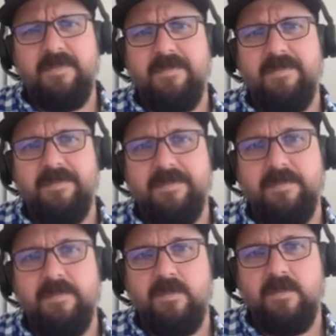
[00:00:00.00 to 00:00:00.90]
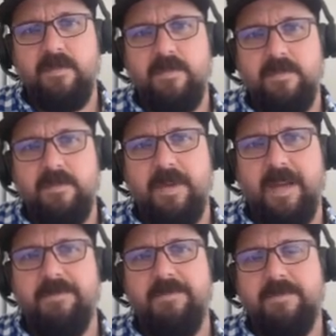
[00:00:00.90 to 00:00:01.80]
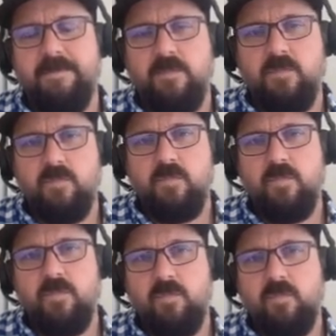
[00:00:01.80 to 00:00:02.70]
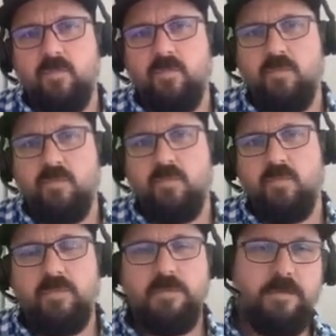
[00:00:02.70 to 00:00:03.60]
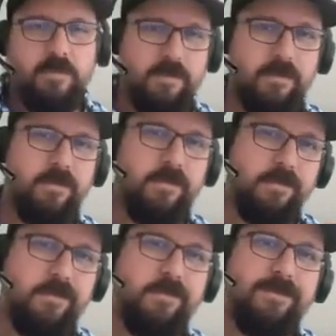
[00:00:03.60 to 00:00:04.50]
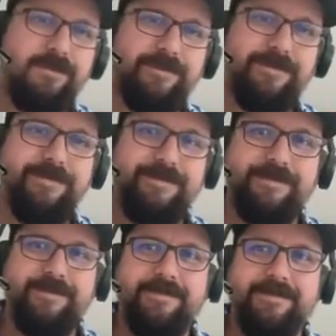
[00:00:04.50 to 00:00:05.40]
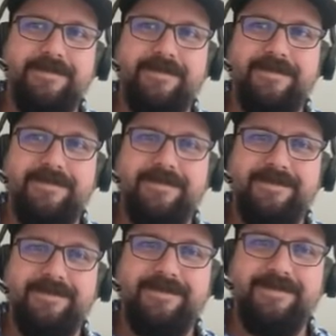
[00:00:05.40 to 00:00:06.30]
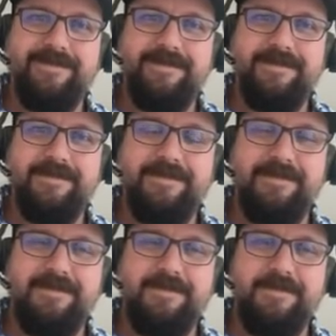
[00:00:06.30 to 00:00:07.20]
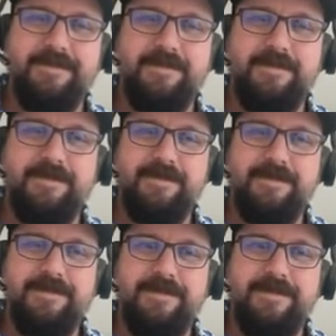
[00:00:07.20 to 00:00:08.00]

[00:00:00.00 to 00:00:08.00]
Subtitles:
(not speaking)